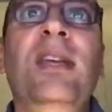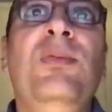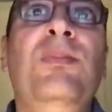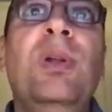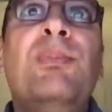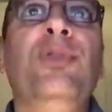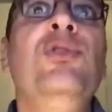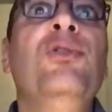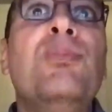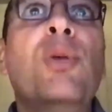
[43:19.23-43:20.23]
it will
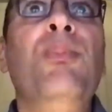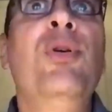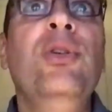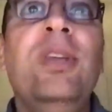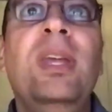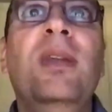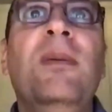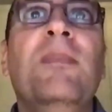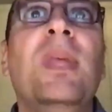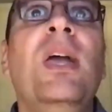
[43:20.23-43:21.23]
produce more protein
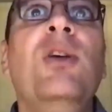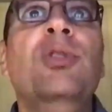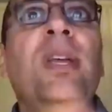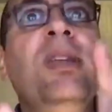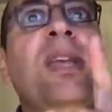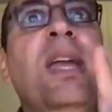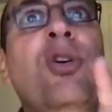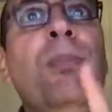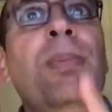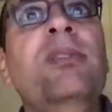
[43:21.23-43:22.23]
so that it can
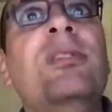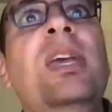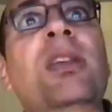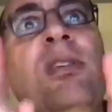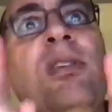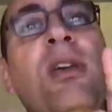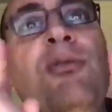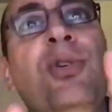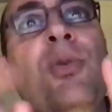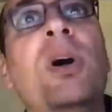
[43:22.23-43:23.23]
compensate
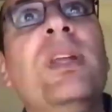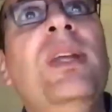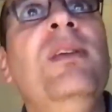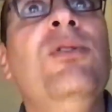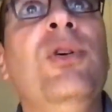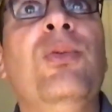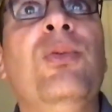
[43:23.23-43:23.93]
for the one that is not